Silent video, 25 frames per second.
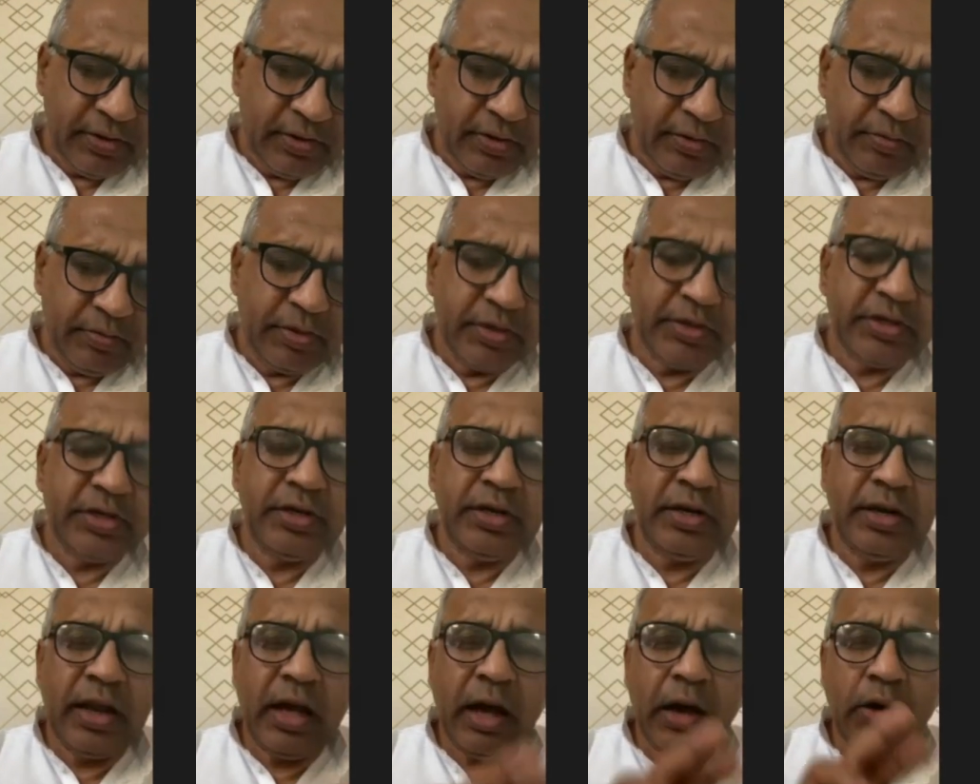But
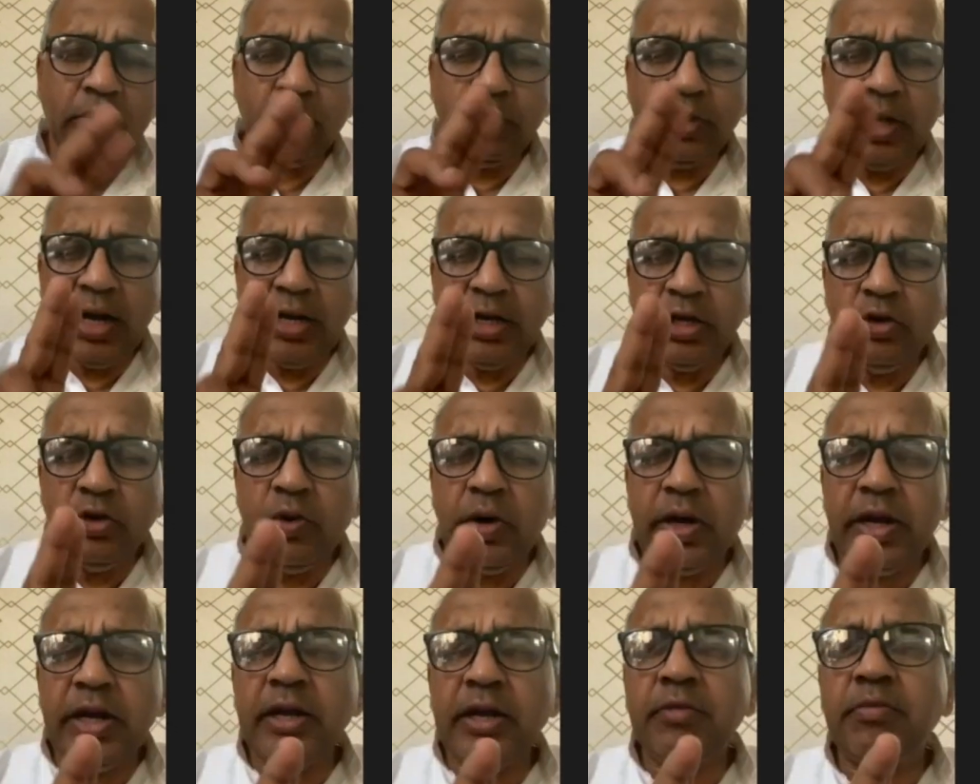now that you
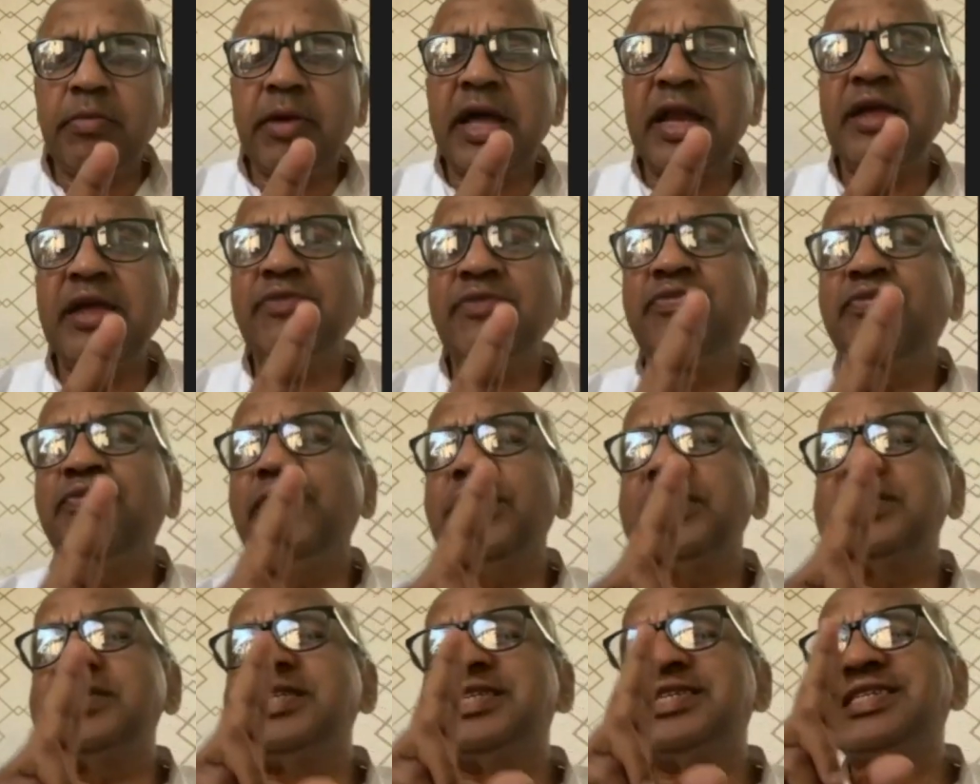are in
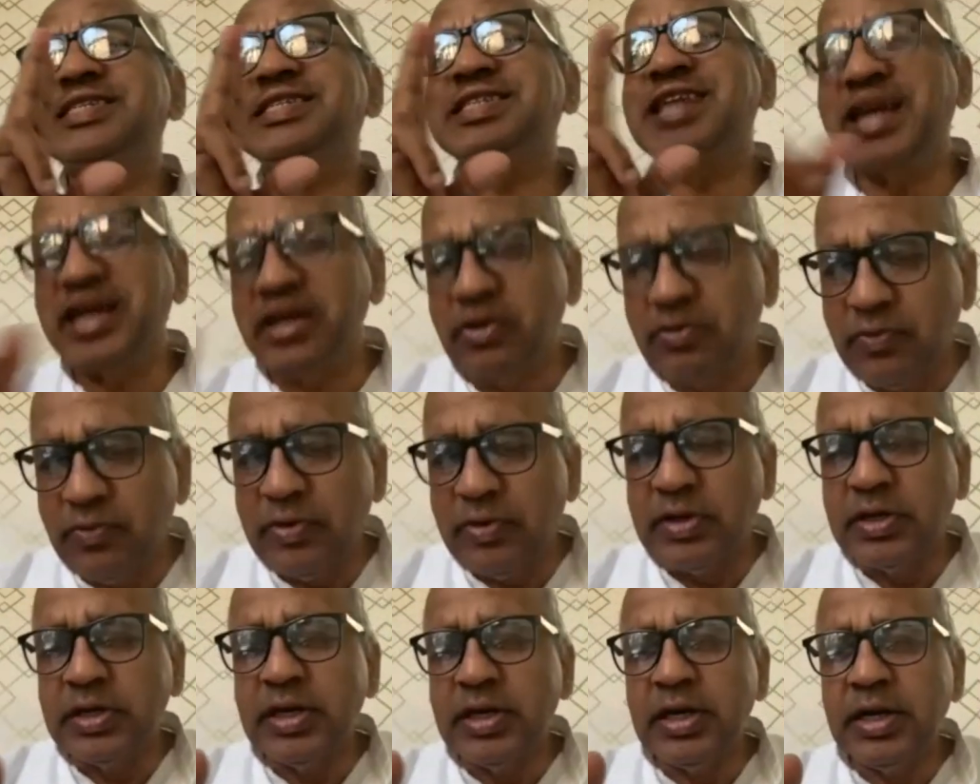manifested
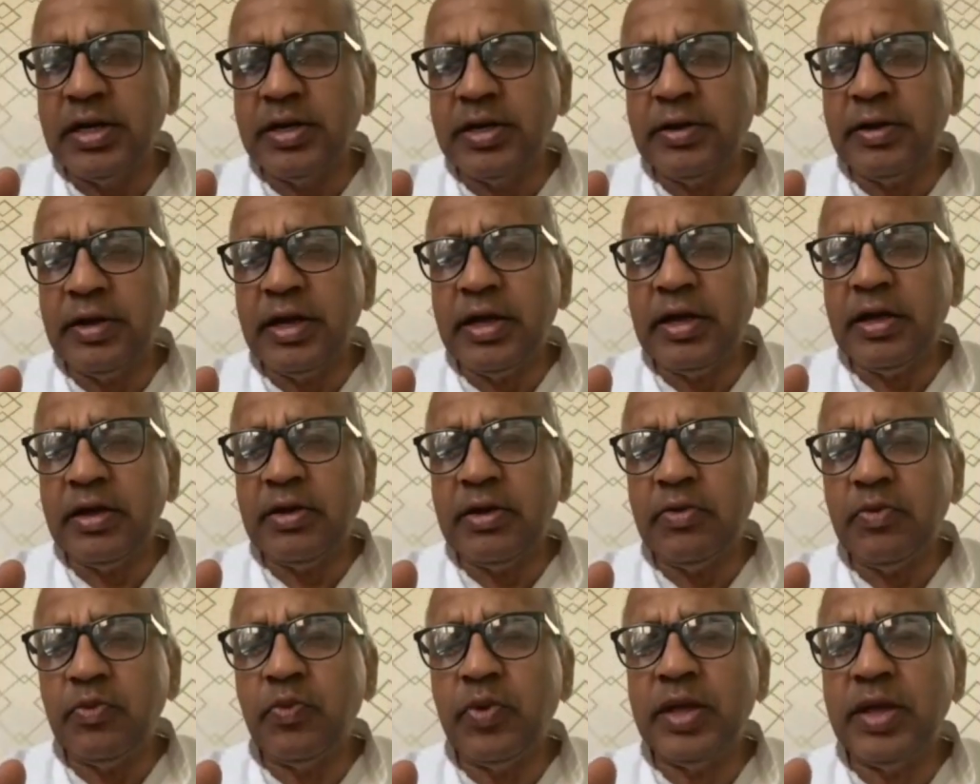world,
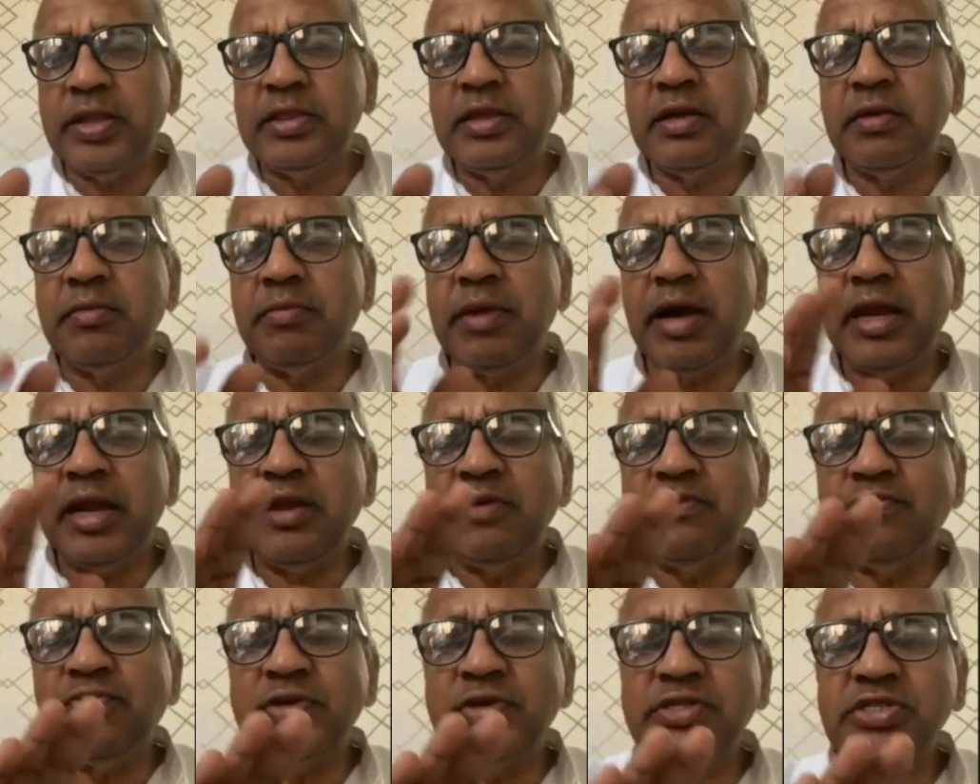when the
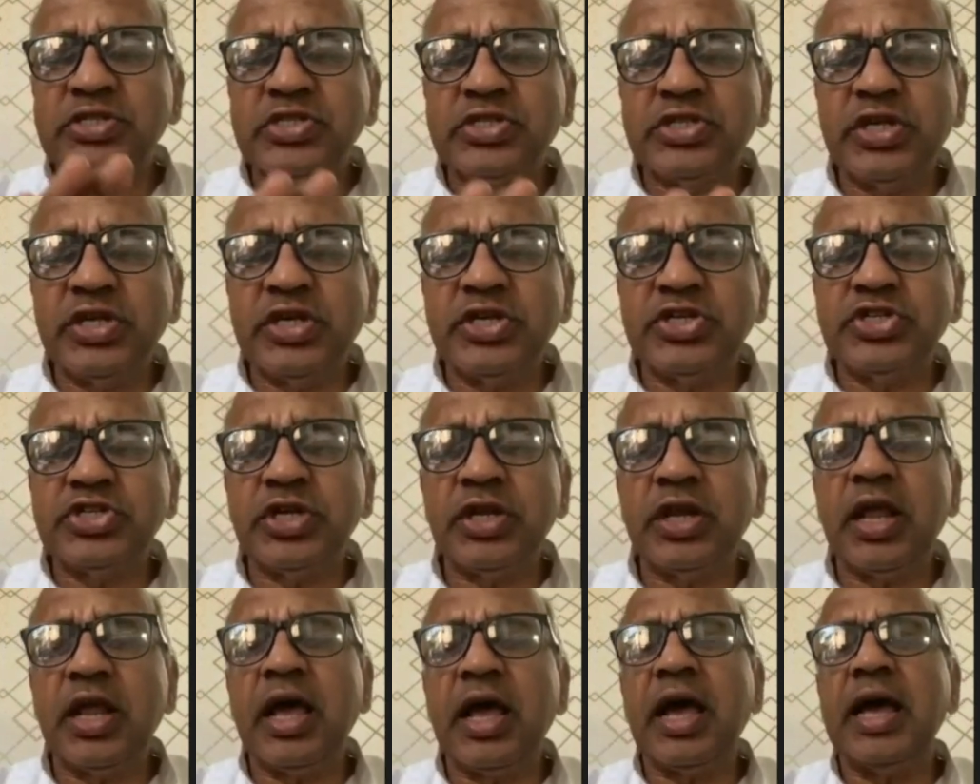
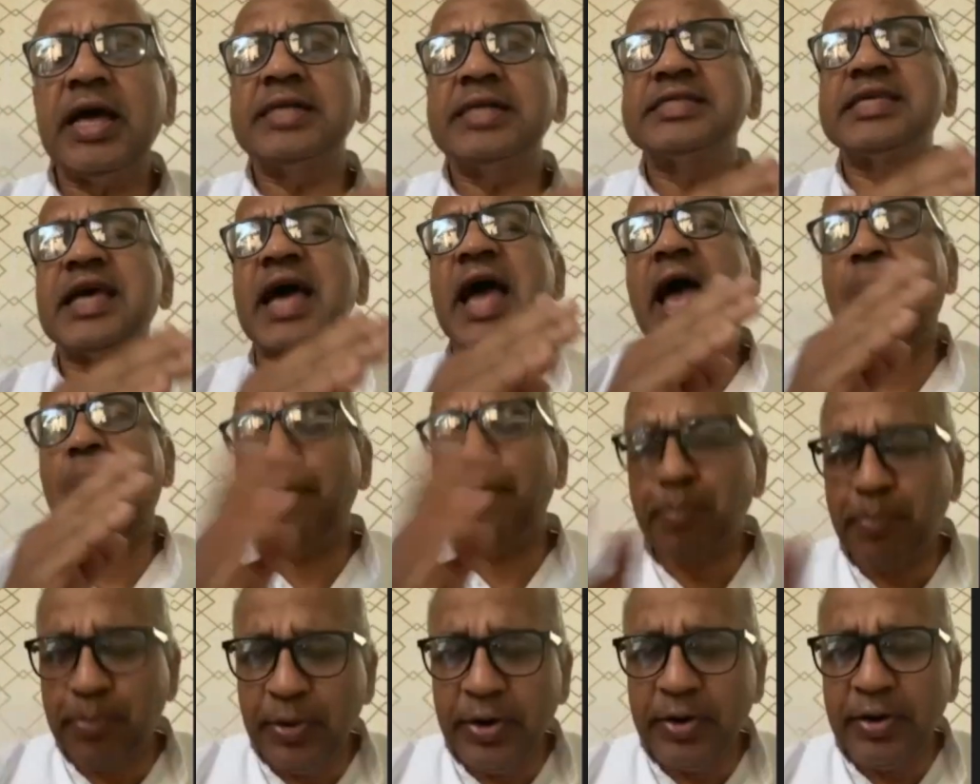manifestation has
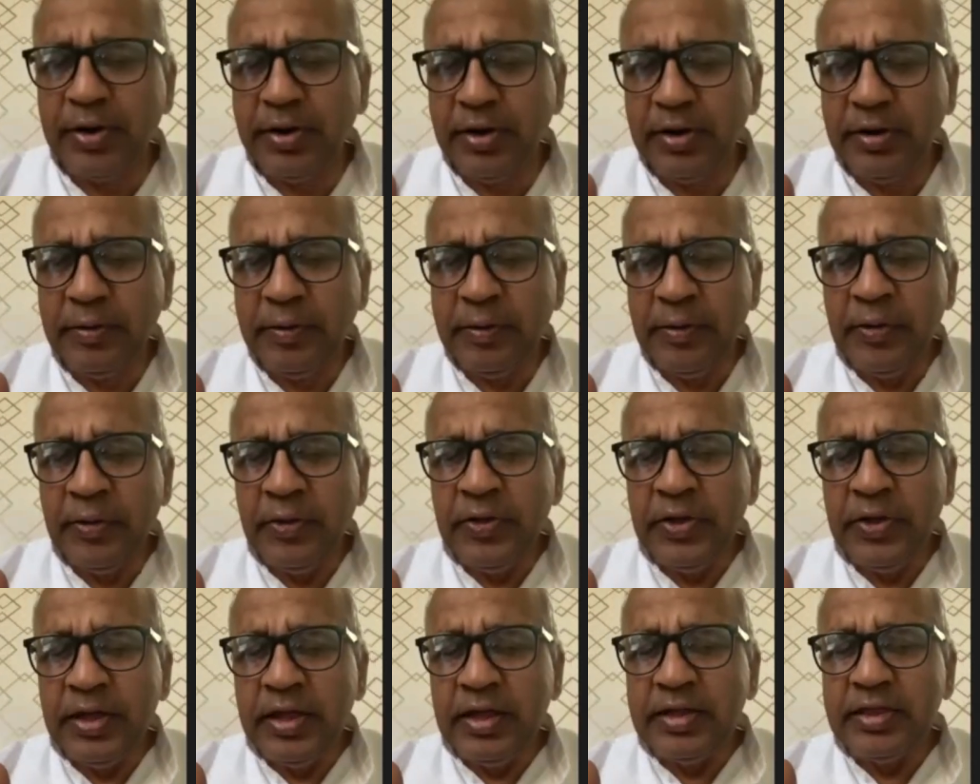happened,
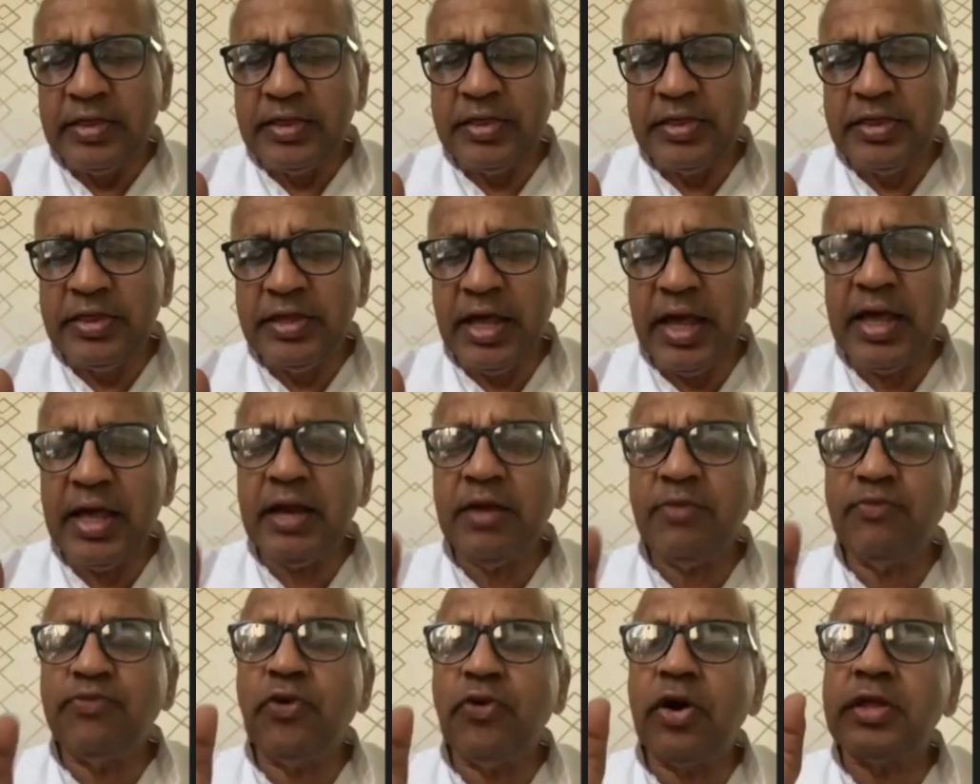
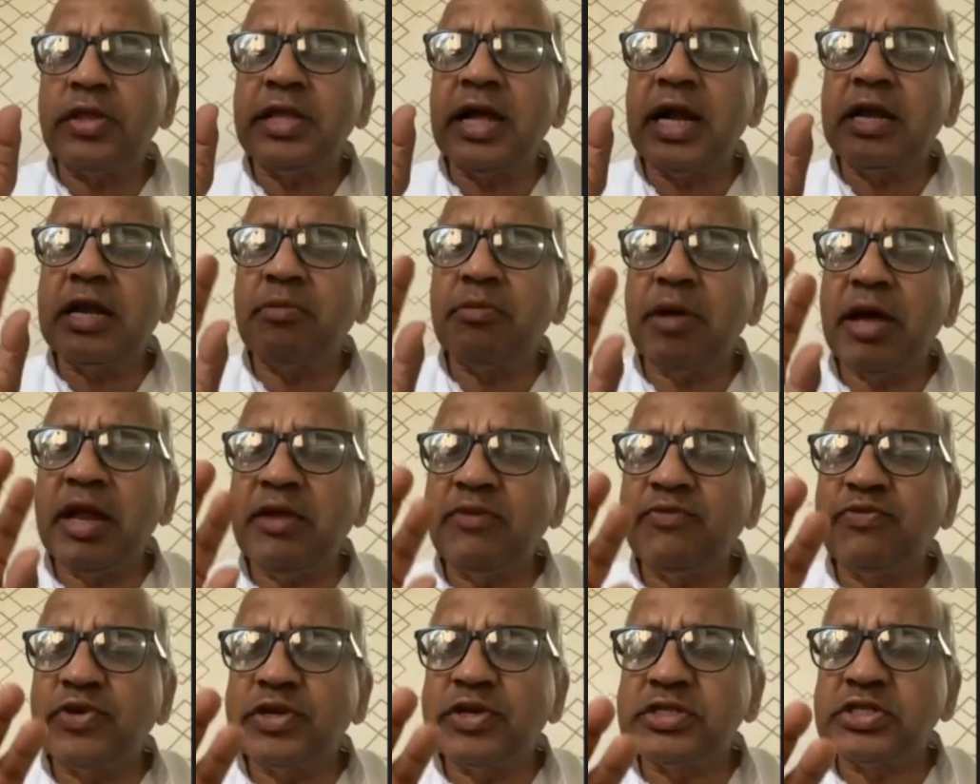then for that
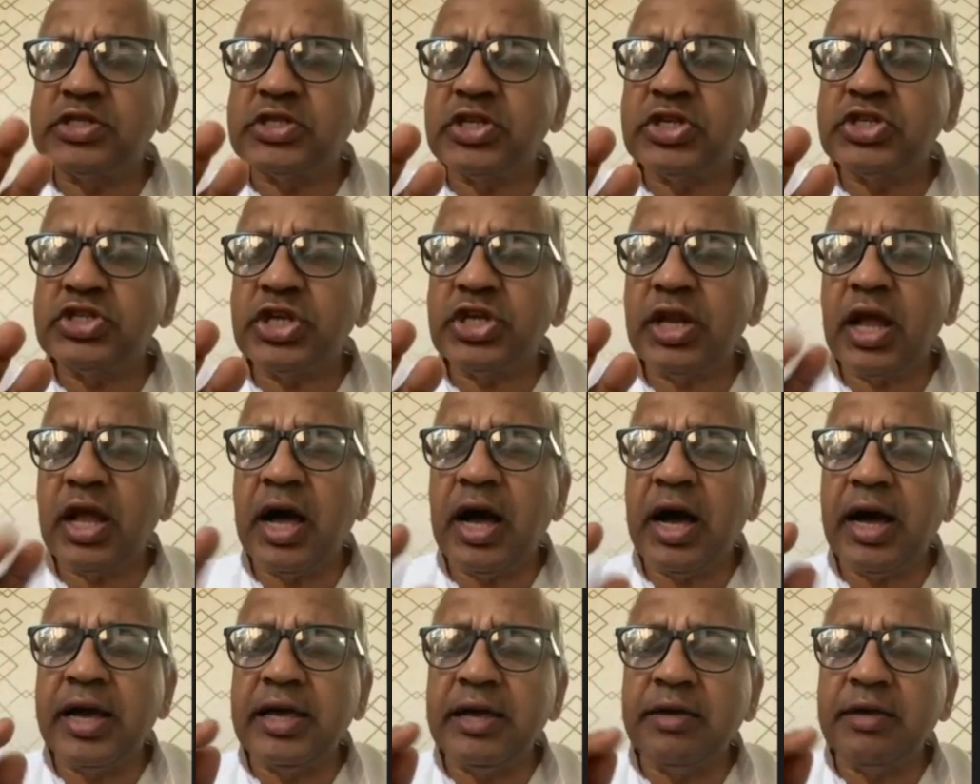manifestation,
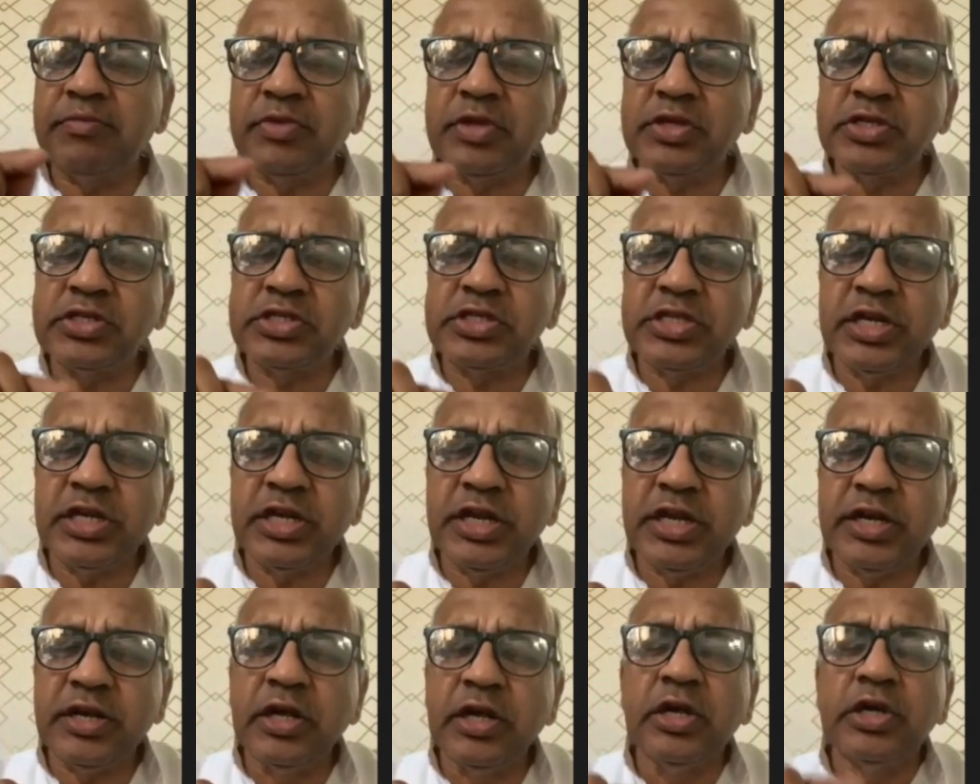I am the
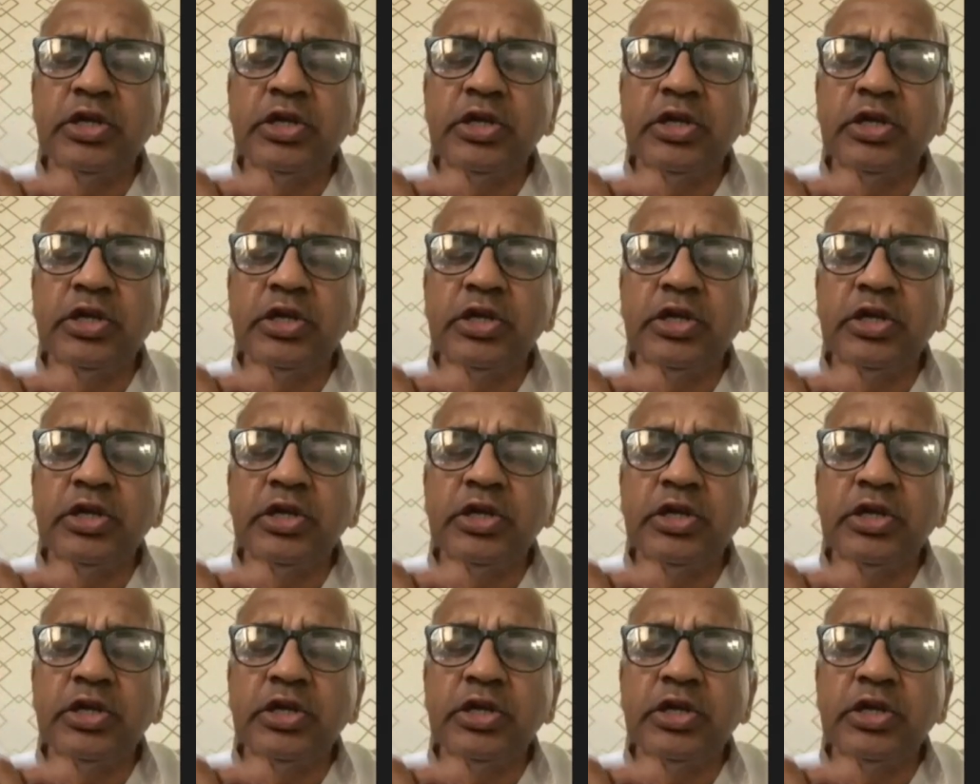seed.